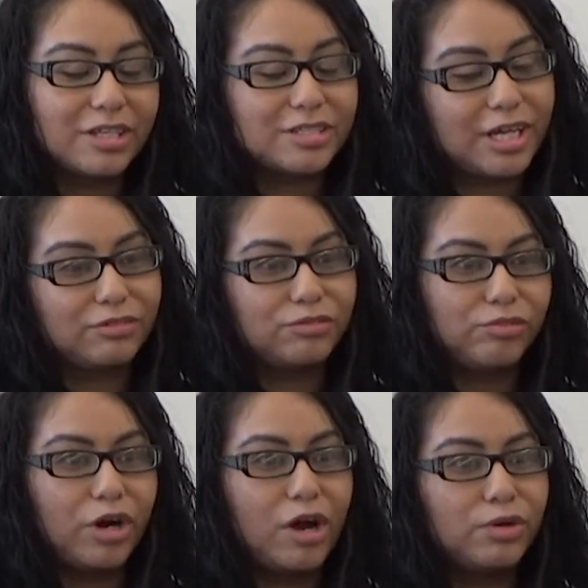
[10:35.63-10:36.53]
It's like, no,
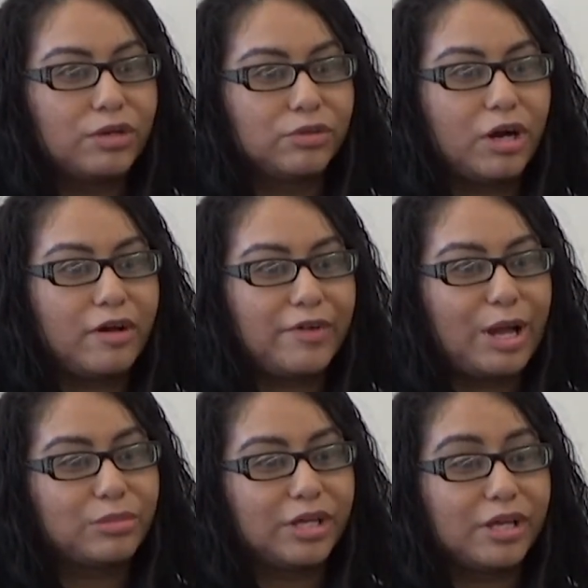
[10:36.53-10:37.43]
we're all one. We're all
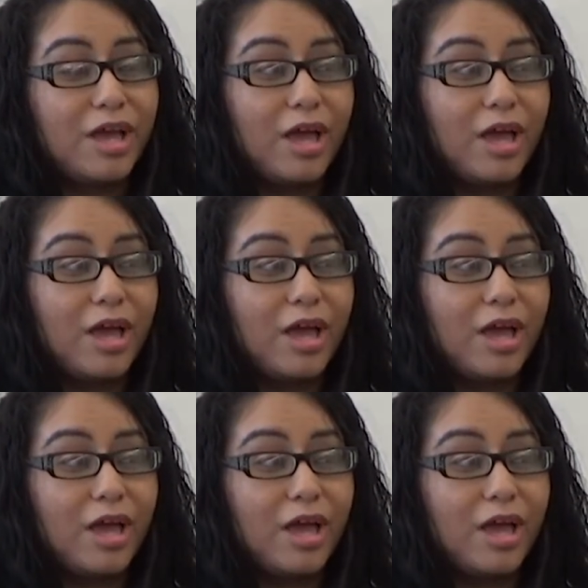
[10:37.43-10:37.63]
family.